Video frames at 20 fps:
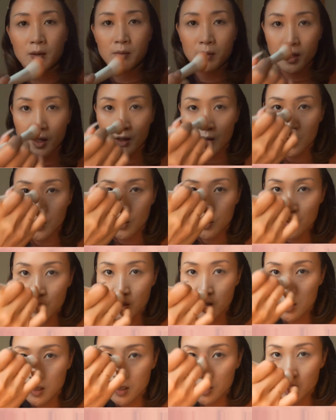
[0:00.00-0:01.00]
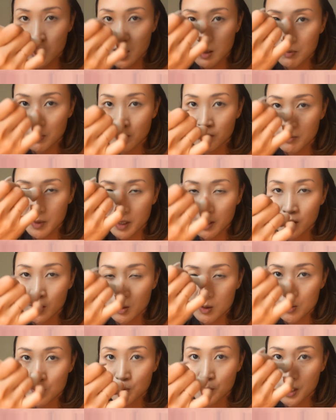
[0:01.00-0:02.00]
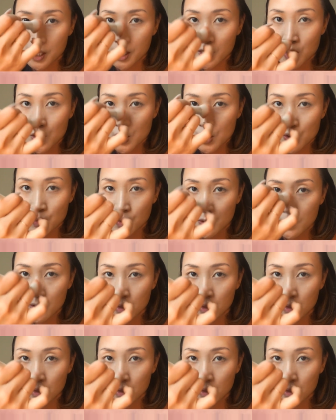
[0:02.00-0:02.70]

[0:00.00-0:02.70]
gonna use on top of my nose bridge,